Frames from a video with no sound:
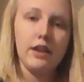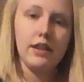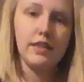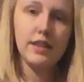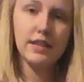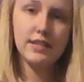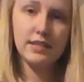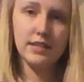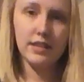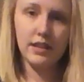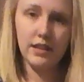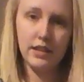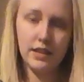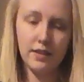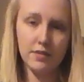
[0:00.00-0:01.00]
This
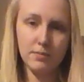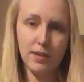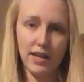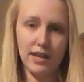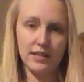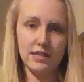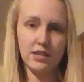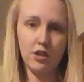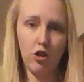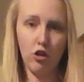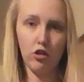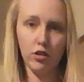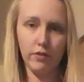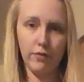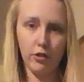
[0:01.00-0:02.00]
gives Mackenzie
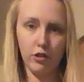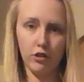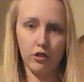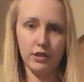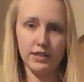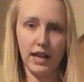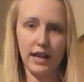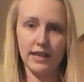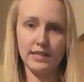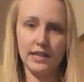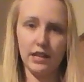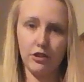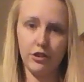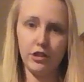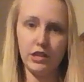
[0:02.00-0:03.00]
all of her
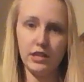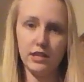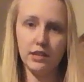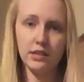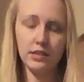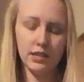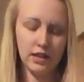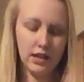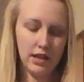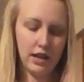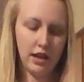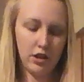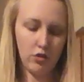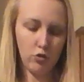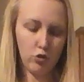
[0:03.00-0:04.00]
dietary needs
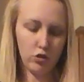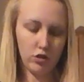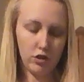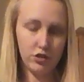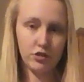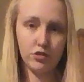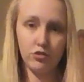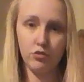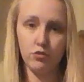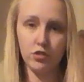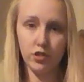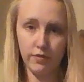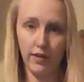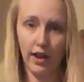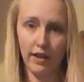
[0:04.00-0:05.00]
in order to
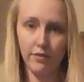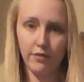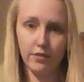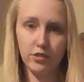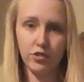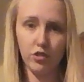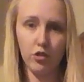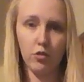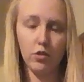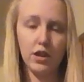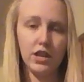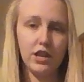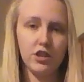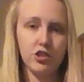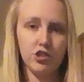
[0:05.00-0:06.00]
survive.
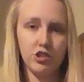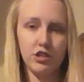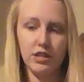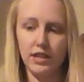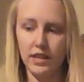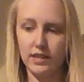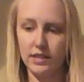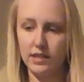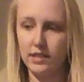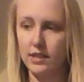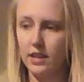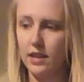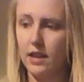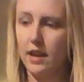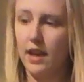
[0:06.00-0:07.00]
So she gets
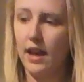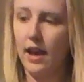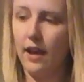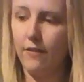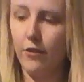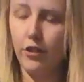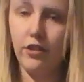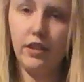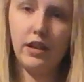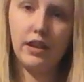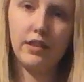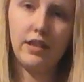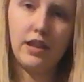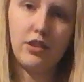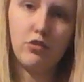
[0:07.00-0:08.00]

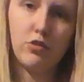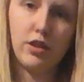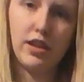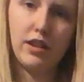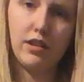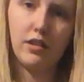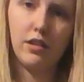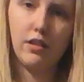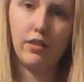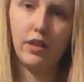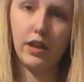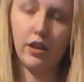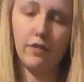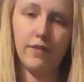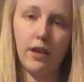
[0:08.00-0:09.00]
everything that you can
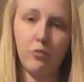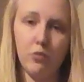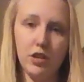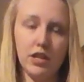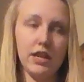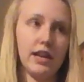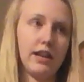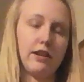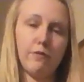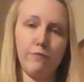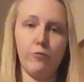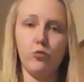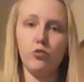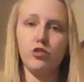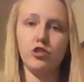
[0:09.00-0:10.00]
think of that we get in
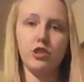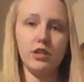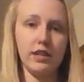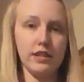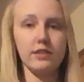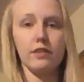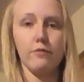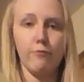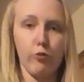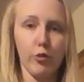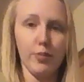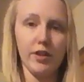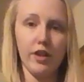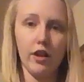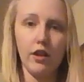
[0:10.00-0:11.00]
food, she gets in
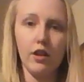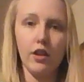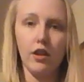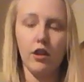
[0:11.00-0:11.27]
formula.